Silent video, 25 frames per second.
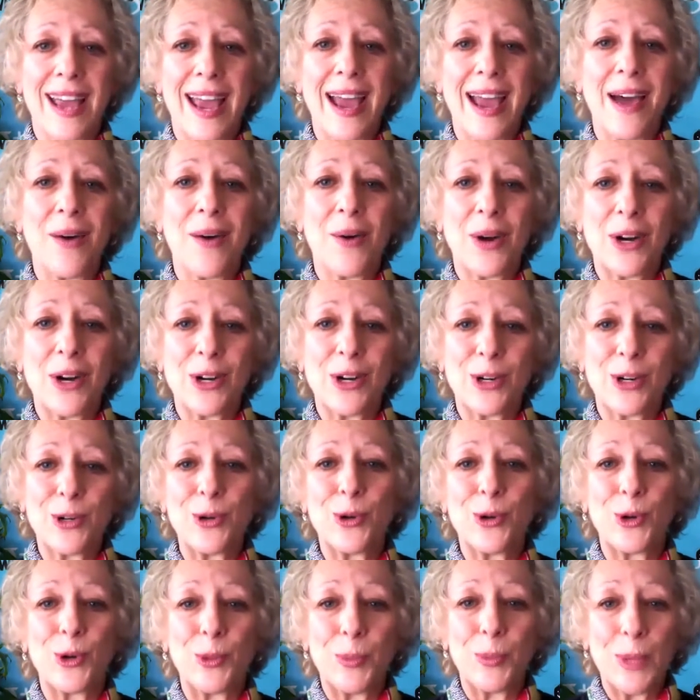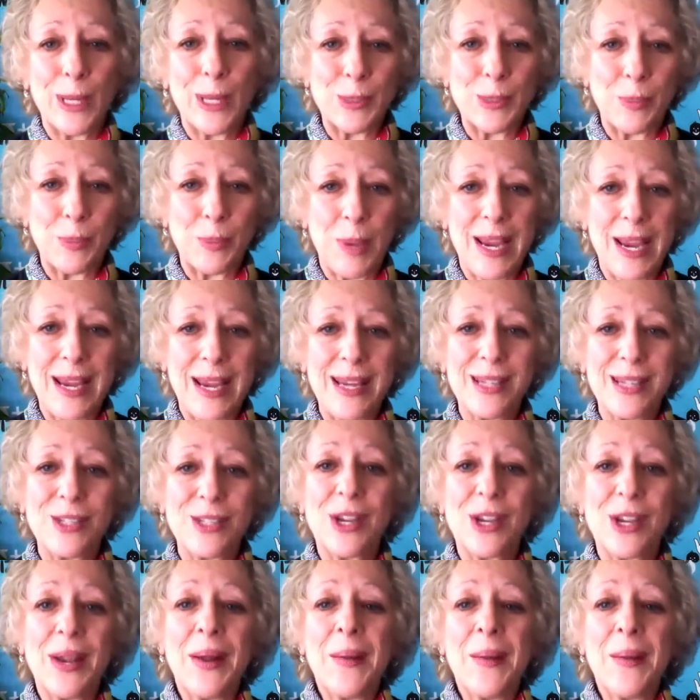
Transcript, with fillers: our Google Plus page,